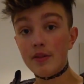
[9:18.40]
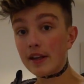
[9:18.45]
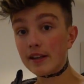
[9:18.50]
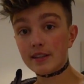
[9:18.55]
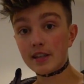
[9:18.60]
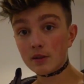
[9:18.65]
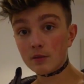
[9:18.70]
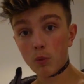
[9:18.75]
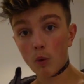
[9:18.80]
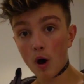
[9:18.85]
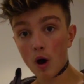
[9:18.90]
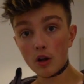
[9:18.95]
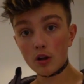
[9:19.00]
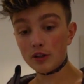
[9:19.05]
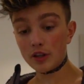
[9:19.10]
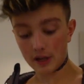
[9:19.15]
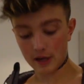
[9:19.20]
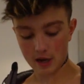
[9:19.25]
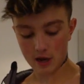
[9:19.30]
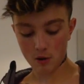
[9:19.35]
this is
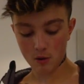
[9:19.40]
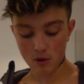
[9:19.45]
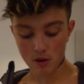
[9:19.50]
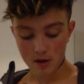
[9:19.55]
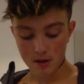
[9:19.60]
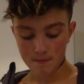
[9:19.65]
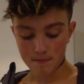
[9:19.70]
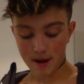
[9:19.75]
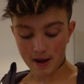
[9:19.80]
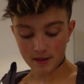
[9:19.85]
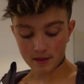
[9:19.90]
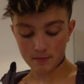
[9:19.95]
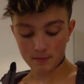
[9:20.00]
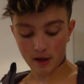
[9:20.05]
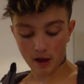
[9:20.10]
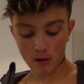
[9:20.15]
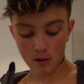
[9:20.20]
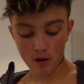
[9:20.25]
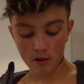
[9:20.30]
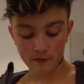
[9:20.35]
what'll, you know, make
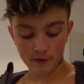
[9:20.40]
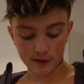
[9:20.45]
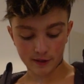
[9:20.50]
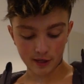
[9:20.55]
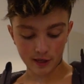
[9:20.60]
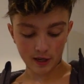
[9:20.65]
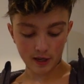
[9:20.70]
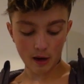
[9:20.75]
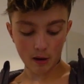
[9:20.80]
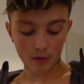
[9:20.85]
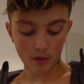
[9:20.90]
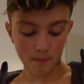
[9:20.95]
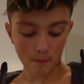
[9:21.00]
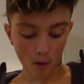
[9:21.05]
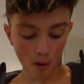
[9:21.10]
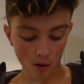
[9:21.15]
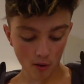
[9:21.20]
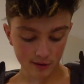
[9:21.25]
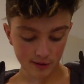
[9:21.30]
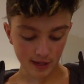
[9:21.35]
them go over to, you know, the
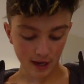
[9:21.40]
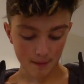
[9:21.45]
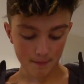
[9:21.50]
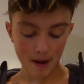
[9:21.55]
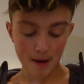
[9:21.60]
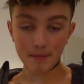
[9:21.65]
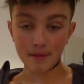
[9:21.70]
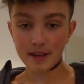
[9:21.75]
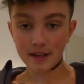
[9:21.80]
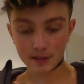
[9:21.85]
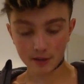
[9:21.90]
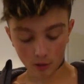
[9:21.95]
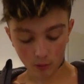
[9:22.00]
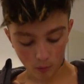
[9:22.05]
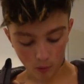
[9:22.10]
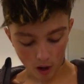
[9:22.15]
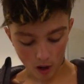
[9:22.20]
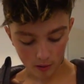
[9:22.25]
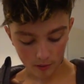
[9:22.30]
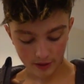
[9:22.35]
morgue side. Maybe this will
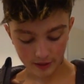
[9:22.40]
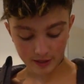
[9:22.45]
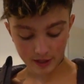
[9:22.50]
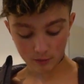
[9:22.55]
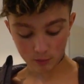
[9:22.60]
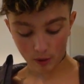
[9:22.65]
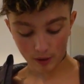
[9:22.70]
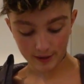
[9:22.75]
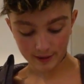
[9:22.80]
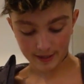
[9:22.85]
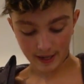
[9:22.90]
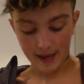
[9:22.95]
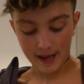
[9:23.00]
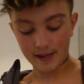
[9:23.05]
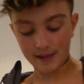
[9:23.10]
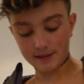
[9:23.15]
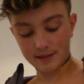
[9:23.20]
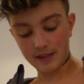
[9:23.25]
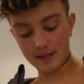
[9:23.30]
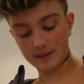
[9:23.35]
what this is what it
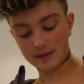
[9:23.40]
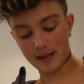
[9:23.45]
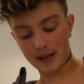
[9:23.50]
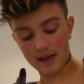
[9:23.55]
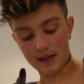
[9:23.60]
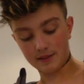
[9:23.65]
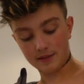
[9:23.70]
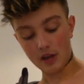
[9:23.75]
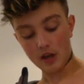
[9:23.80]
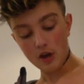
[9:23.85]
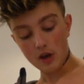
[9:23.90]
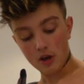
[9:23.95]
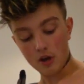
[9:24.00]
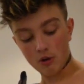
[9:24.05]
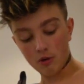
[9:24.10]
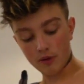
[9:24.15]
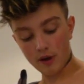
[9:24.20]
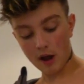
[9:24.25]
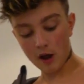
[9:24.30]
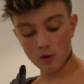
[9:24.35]
takes these days.
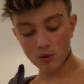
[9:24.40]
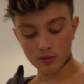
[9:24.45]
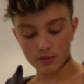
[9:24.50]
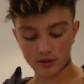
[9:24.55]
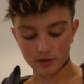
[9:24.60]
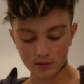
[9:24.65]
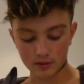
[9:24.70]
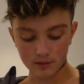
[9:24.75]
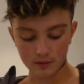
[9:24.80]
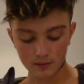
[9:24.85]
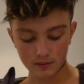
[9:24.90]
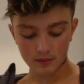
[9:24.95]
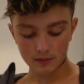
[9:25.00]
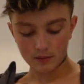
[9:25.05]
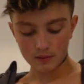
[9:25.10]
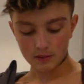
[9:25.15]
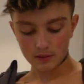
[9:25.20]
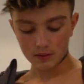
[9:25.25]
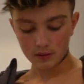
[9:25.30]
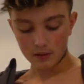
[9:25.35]
Who knows? some fake
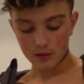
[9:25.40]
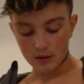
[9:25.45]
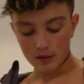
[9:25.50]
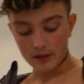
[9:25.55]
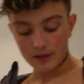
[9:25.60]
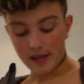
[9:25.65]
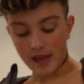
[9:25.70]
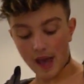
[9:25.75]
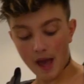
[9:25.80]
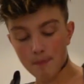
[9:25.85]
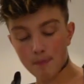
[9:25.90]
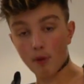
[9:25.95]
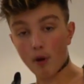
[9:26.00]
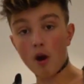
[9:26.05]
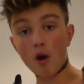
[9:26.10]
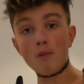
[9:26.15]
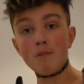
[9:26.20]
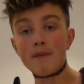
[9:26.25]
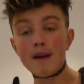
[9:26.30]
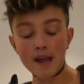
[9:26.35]
tattoos? Yeah,
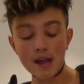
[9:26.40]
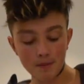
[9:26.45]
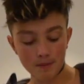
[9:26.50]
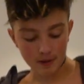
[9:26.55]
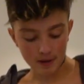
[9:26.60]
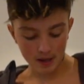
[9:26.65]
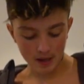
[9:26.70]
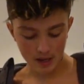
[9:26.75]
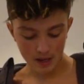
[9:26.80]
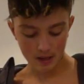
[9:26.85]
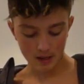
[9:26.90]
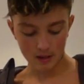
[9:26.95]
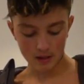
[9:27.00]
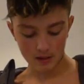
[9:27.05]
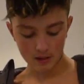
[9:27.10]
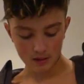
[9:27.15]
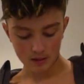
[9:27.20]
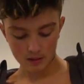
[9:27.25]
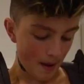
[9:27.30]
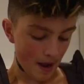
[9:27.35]
bro, maybe.
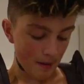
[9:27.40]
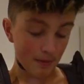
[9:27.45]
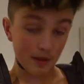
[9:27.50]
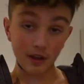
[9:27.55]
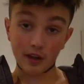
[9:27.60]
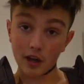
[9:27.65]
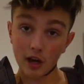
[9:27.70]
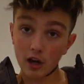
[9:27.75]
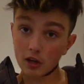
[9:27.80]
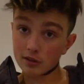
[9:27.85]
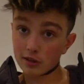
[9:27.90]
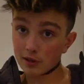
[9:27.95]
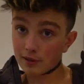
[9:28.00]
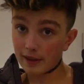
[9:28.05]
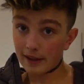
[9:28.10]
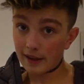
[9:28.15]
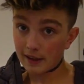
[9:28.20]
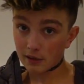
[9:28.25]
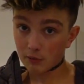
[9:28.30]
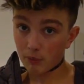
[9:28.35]
Right. Maybe the girls will
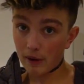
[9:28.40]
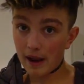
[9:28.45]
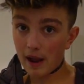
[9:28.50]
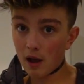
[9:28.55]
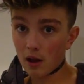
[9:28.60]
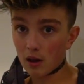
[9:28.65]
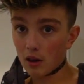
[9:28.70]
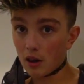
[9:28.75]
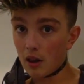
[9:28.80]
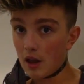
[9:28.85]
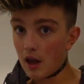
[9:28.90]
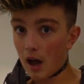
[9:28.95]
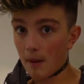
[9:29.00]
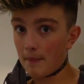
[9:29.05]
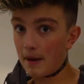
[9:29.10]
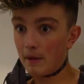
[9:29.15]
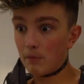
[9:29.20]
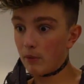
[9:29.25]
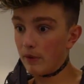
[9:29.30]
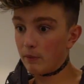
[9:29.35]
think it's real. I
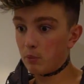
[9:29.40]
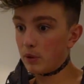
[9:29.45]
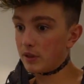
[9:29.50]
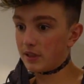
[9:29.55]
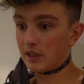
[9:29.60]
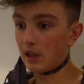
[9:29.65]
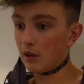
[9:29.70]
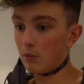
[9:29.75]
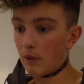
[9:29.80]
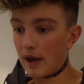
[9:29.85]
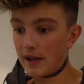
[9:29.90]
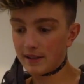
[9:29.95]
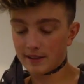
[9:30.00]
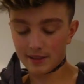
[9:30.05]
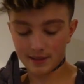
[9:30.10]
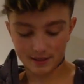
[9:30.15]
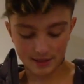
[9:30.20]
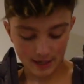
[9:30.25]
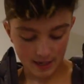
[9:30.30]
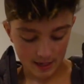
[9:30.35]
mean, we, we're still waiting
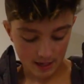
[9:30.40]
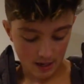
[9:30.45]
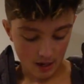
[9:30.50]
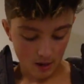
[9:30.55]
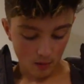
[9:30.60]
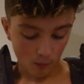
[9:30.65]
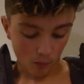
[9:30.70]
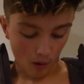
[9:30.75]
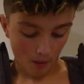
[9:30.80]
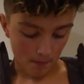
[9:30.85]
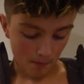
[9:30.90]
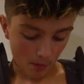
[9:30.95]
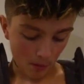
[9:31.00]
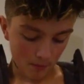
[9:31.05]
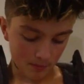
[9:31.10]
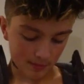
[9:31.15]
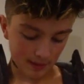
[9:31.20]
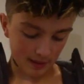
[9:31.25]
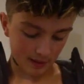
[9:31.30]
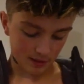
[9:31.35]
to see what
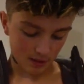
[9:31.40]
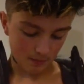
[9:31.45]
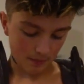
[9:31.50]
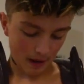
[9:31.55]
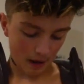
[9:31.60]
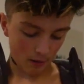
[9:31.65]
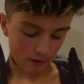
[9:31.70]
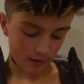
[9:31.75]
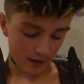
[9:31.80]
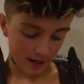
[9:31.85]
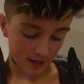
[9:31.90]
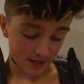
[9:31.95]
mum thinks about